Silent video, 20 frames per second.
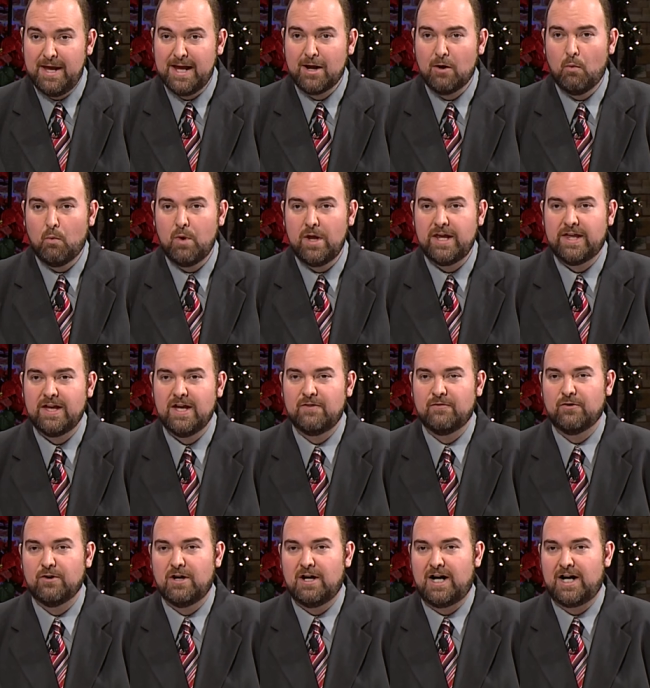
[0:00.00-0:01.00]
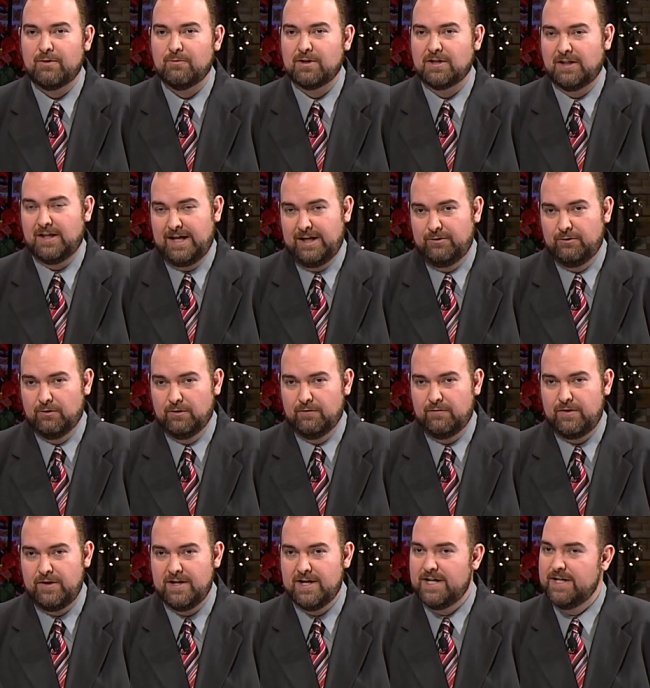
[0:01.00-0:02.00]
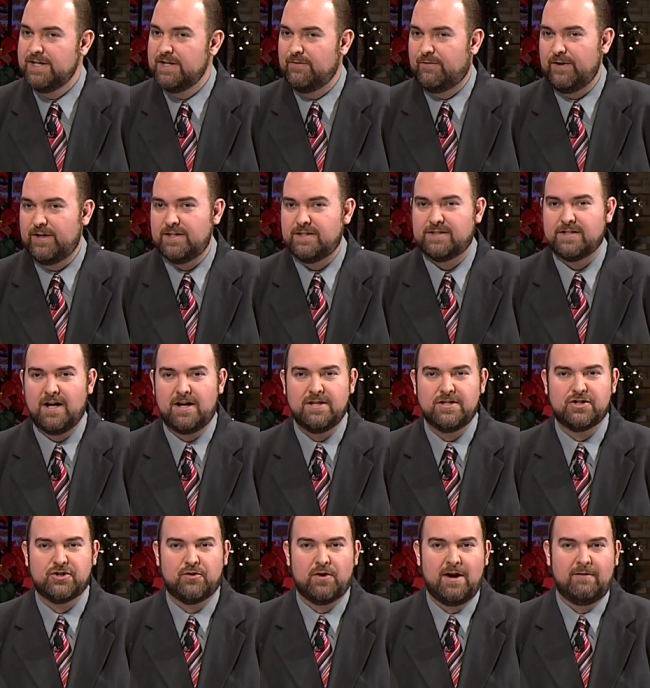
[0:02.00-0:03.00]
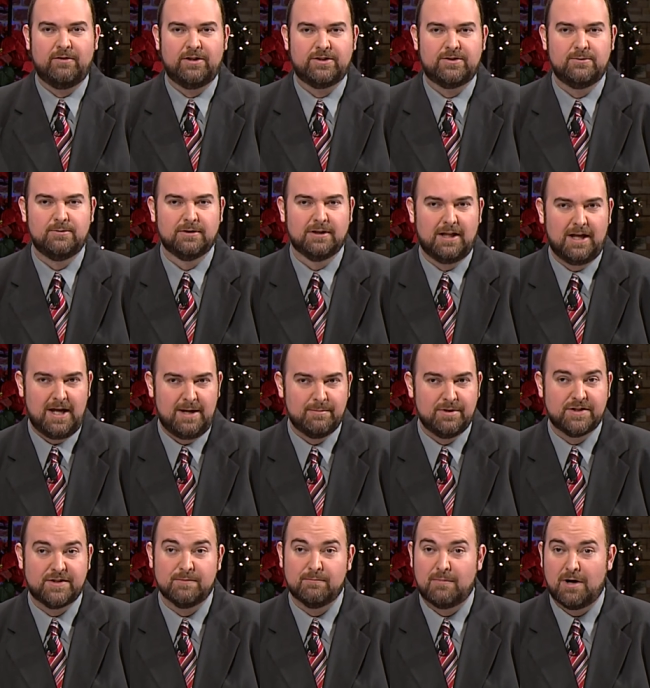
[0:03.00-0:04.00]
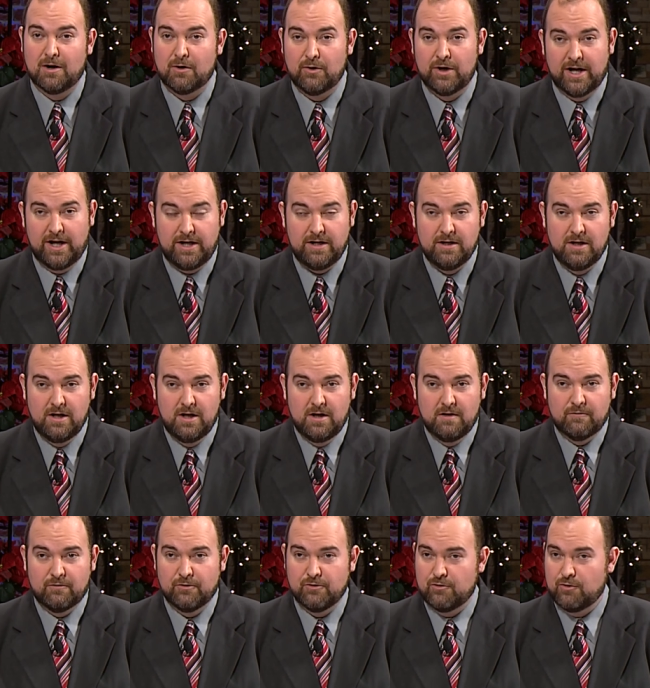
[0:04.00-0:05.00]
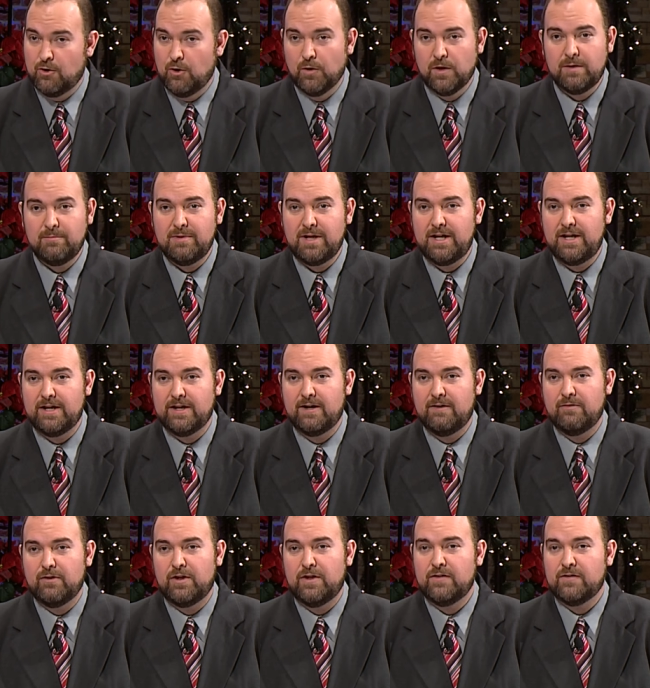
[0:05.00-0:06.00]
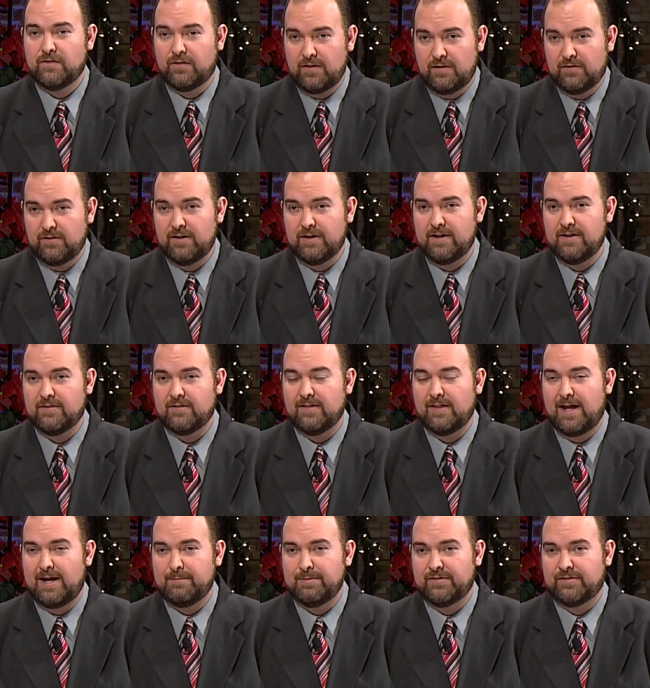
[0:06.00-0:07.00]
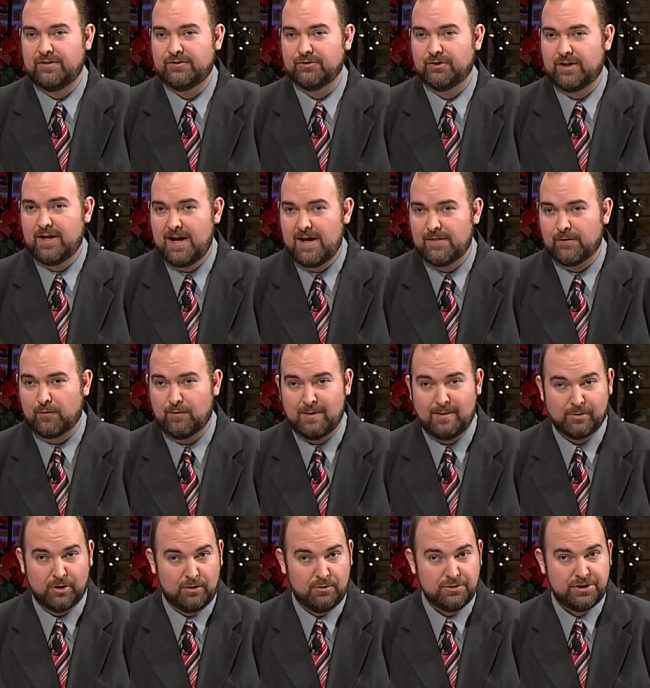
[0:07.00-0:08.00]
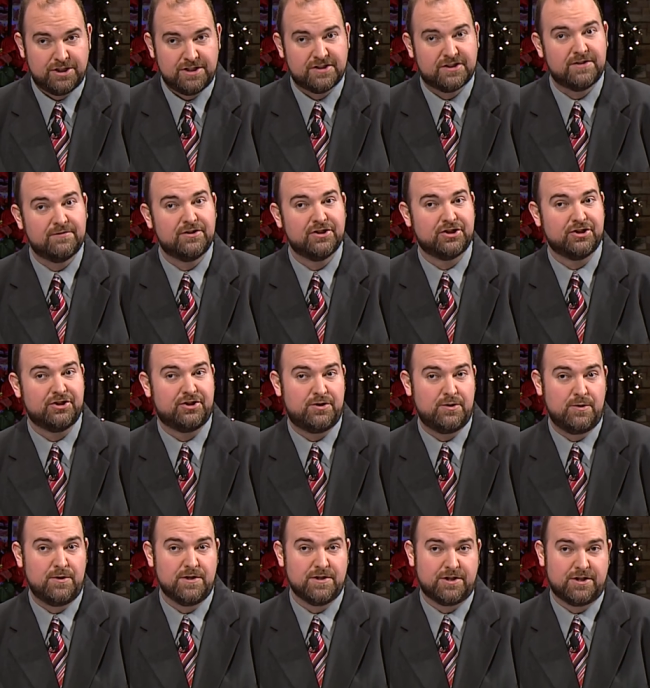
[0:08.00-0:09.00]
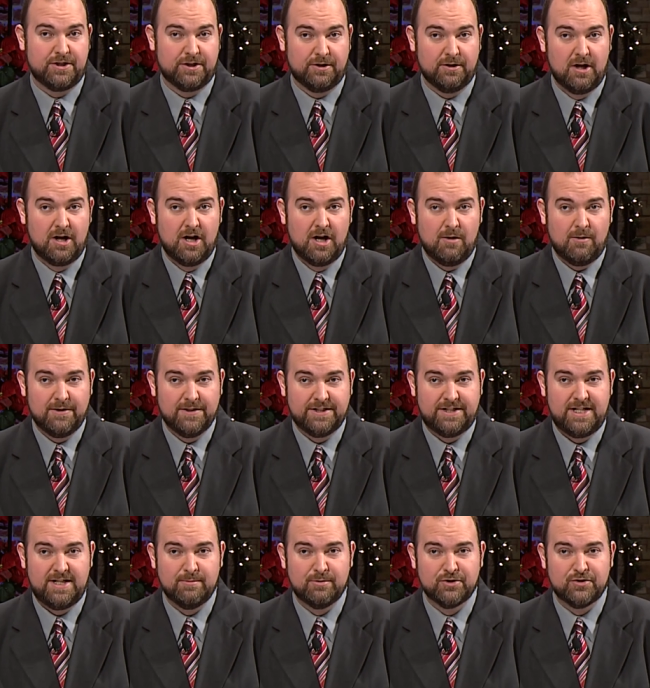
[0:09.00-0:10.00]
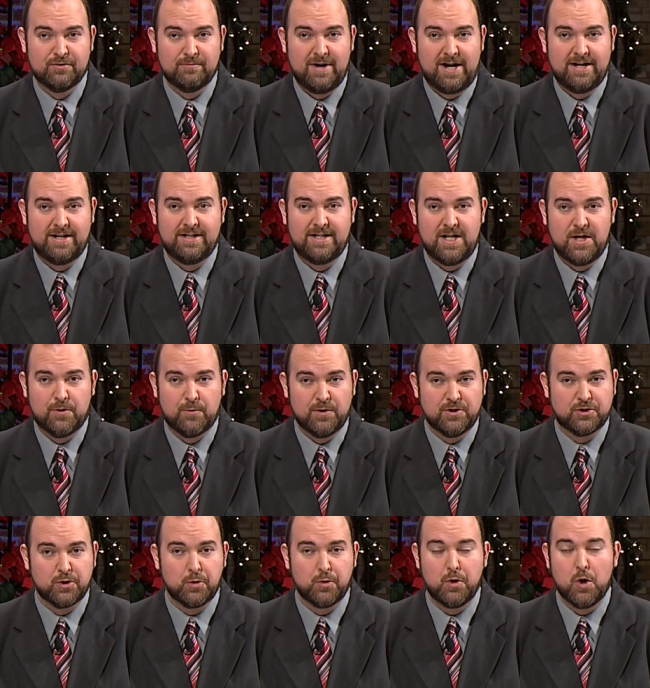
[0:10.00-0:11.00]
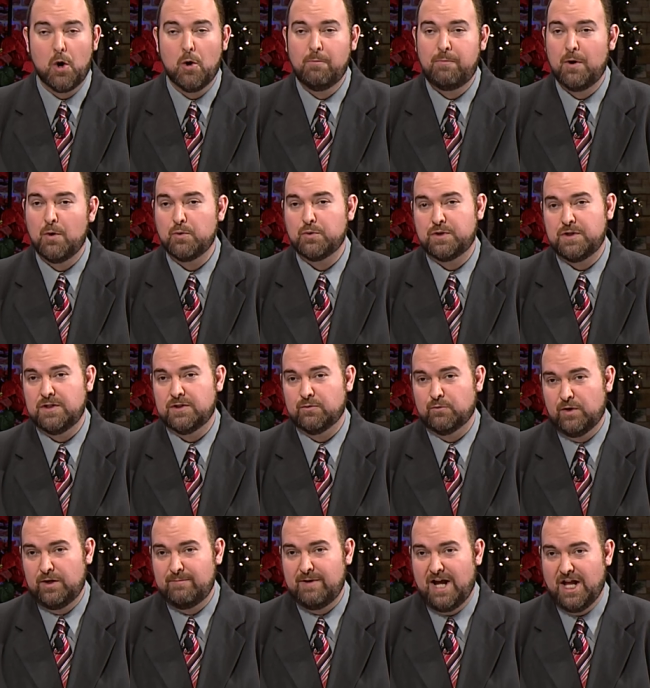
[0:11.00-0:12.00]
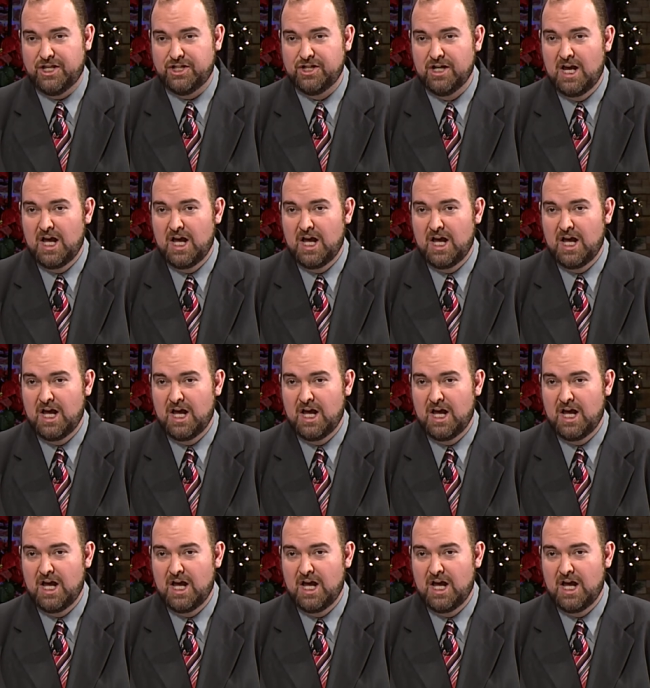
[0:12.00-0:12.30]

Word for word: Big weekend for Ottawa Glandorf. The undefeated Titans traveling to Lima tomorrow night for their only meeting of the season against Lima Central Catholic. Remember, OG's Division Two this year, while the T-Birds remain in D3, so no postseason rematch.